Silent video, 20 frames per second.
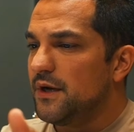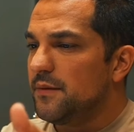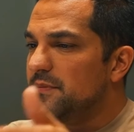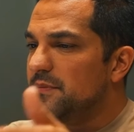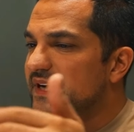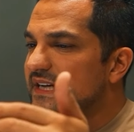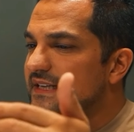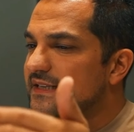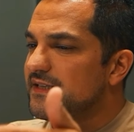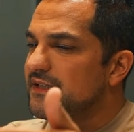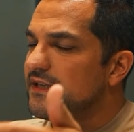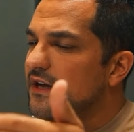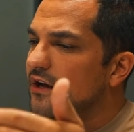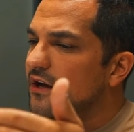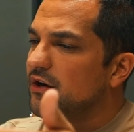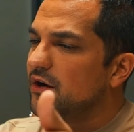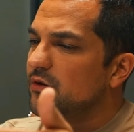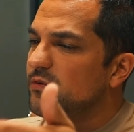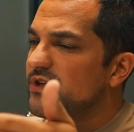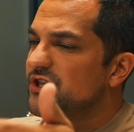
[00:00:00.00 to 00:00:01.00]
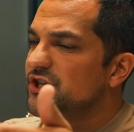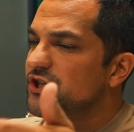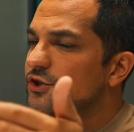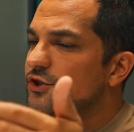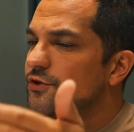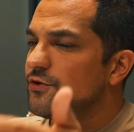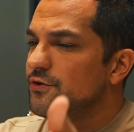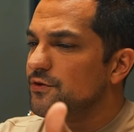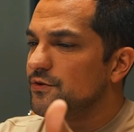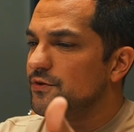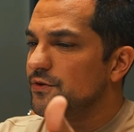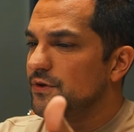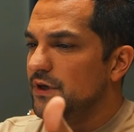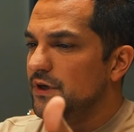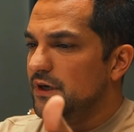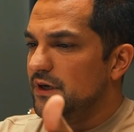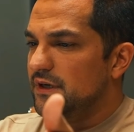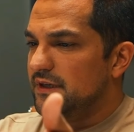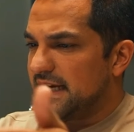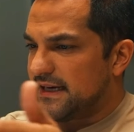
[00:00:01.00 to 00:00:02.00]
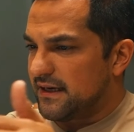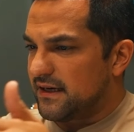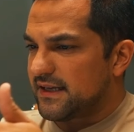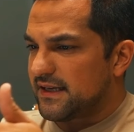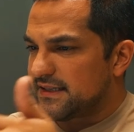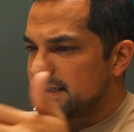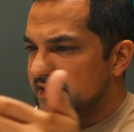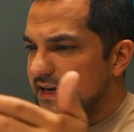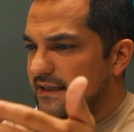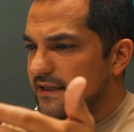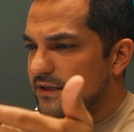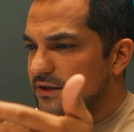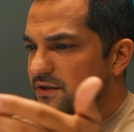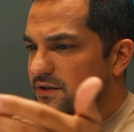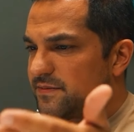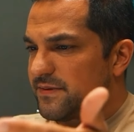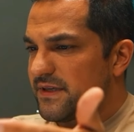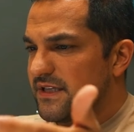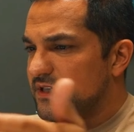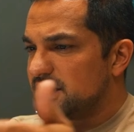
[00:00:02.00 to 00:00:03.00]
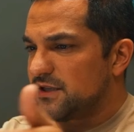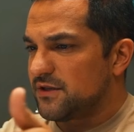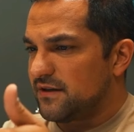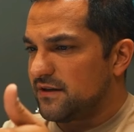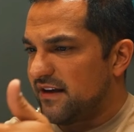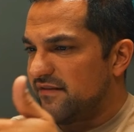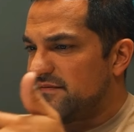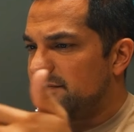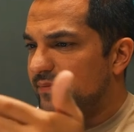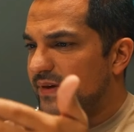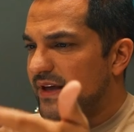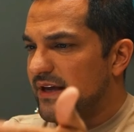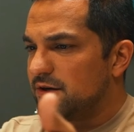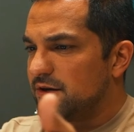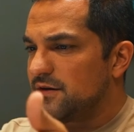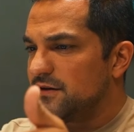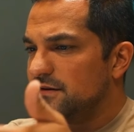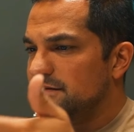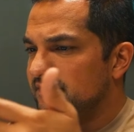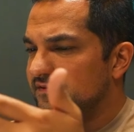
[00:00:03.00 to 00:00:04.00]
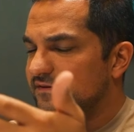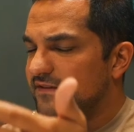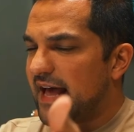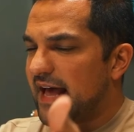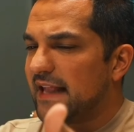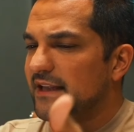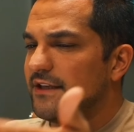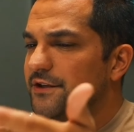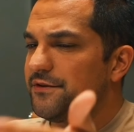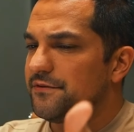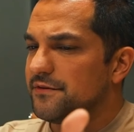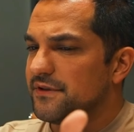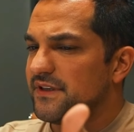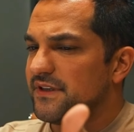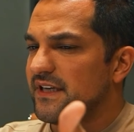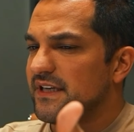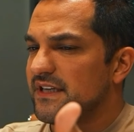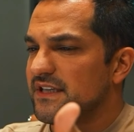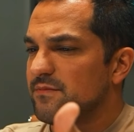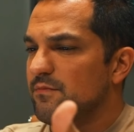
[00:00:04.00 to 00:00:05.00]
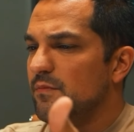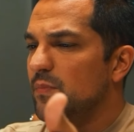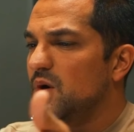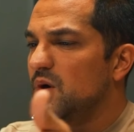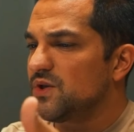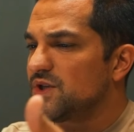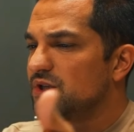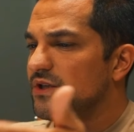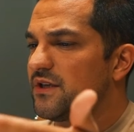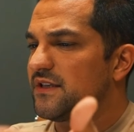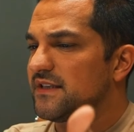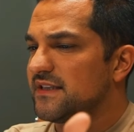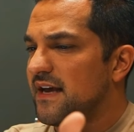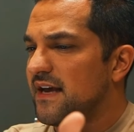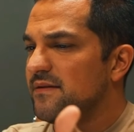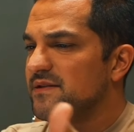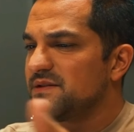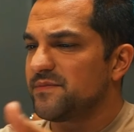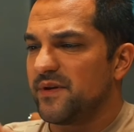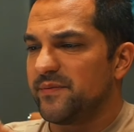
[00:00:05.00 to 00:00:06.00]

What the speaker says: But it's not always true. Like, I'm not saying that those places don't have better value on things most of the times,